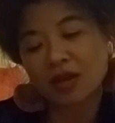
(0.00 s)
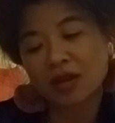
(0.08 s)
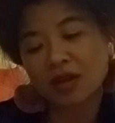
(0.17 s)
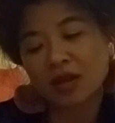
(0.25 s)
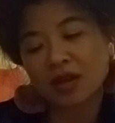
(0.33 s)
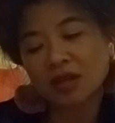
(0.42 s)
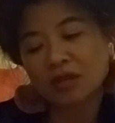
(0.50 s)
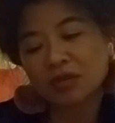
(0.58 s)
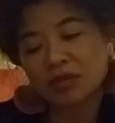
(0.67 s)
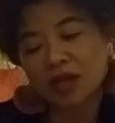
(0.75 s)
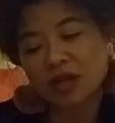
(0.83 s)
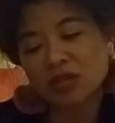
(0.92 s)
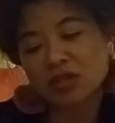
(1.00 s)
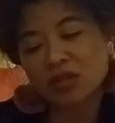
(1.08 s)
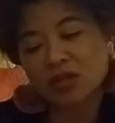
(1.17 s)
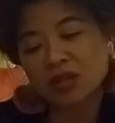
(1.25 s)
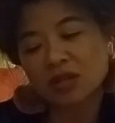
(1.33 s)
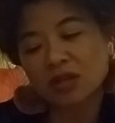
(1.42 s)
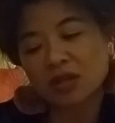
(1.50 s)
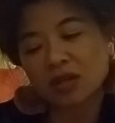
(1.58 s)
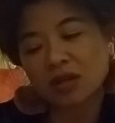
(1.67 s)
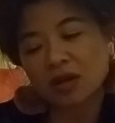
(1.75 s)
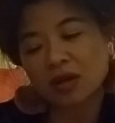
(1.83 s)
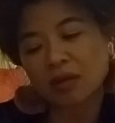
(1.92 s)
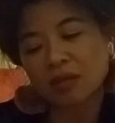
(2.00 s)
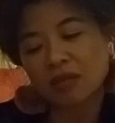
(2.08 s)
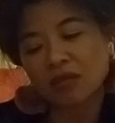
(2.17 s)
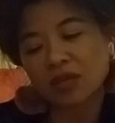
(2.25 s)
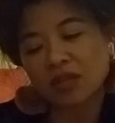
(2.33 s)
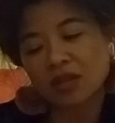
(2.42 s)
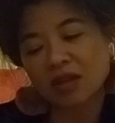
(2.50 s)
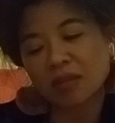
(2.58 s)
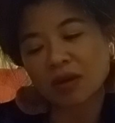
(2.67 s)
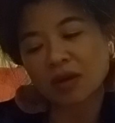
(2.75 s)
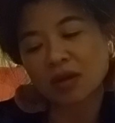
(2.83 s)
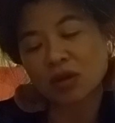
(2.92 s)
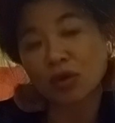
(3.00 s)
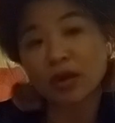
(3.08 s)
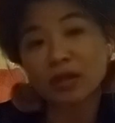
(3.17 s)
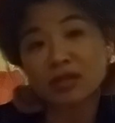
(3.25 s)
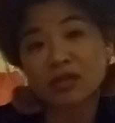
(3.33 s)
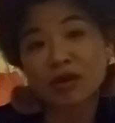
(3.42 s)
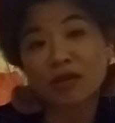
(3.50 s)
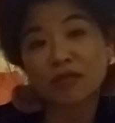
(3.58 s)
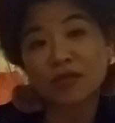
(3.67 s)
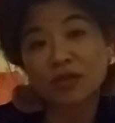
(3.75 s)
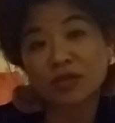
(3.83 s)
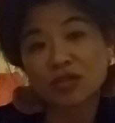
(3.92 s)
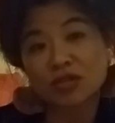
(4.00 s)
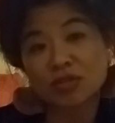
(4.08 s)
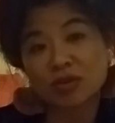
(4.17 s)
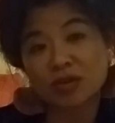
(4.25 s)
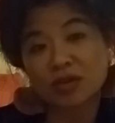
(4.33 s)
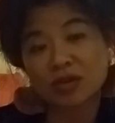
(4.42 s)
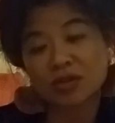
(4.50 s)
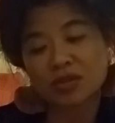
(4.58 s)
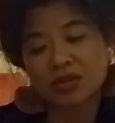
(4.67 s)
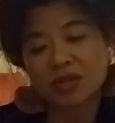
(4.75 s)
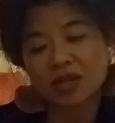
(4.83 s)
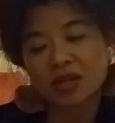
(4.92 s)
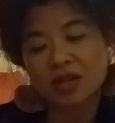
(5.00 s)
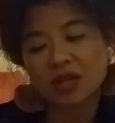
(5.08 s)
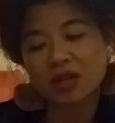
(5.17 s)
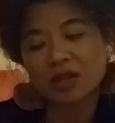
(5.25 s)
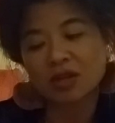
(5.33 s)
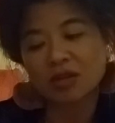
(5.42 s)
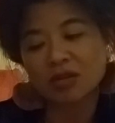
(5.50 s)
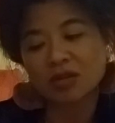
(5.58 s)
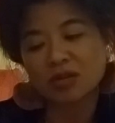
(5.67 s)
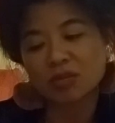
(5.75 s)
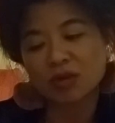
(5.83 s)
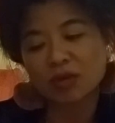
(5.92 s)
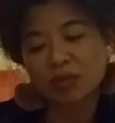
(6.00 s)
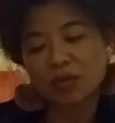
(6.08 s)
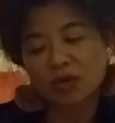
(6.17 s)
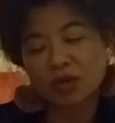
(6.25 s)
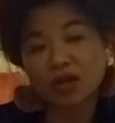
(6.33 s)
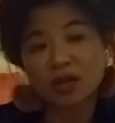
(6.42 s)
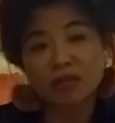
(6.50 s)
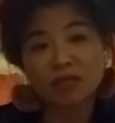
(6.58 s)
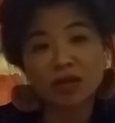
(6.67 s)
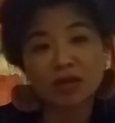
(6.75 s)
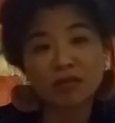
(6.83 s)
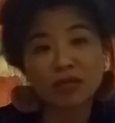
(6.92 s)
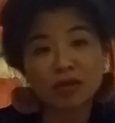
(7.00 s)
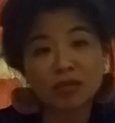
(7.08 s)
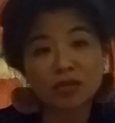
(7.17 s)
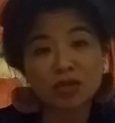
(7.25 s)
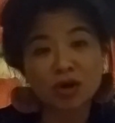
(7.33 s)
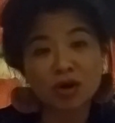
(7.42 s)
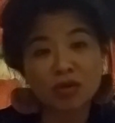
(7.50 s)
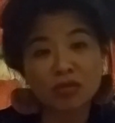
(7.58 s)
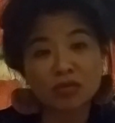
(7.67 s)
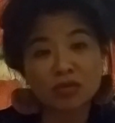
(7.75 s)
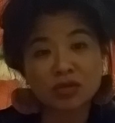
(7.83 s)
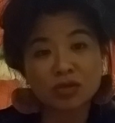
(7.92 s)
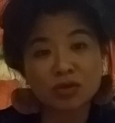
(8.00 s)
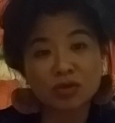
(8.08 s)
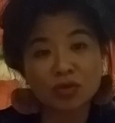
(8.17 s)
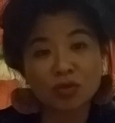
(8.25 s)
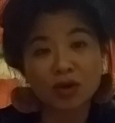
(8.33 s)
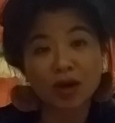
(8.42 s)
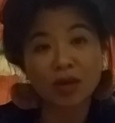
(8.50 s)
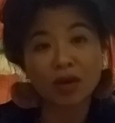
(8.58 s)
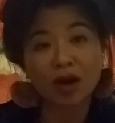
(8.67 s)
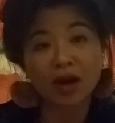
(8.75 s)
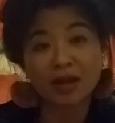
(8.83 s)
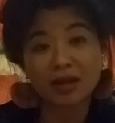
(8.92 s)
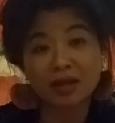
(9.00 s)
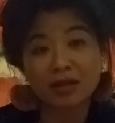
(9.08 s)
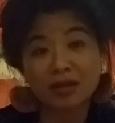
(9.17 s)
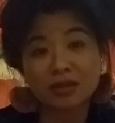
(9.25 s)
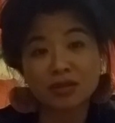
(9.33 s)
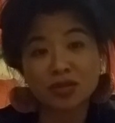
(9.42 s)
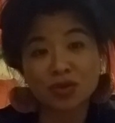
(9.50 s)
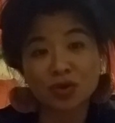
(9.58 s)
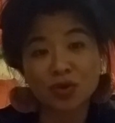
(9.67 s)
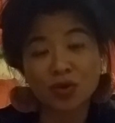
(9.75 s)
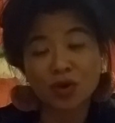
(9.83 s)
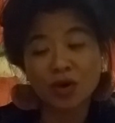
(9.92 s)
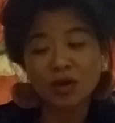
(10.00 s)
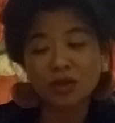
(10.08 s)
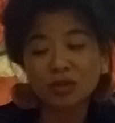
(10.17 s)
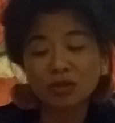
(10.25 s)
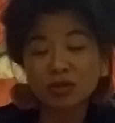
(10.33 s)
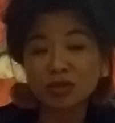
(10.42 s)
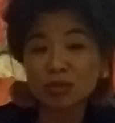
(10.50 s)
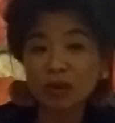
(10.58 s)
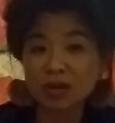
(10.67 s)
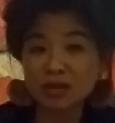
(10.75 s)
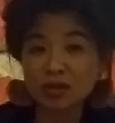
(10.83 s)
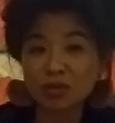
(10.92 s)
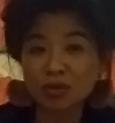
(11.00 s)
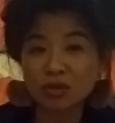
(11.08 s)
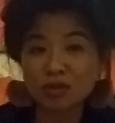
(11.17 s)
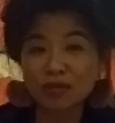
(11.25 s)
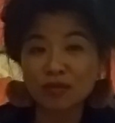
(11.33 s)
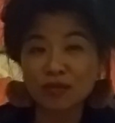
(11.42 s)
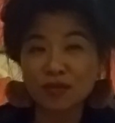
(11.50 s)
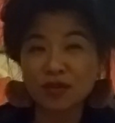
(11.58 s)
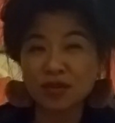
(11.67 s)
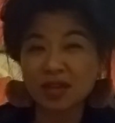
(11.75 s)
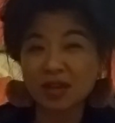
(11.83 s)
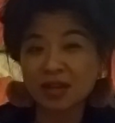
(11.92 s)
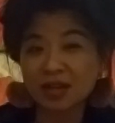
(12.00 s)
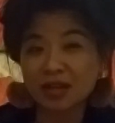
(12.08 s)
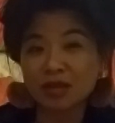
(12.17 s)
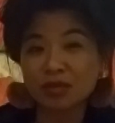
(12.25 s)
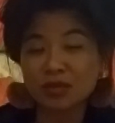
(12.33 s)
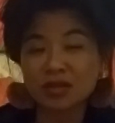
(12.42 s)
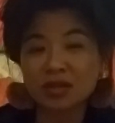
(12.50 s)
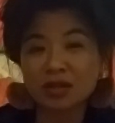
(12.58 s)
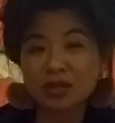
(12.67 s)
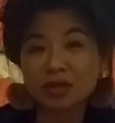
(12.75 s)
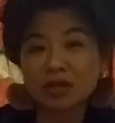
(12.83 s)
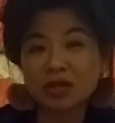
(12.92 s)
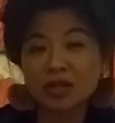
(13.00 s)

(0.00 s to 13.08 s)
And I was actually, if I think about it, quite selfish because, these people couldn't even give themselves what I needed. So to expect someone to fulfill that need was a little,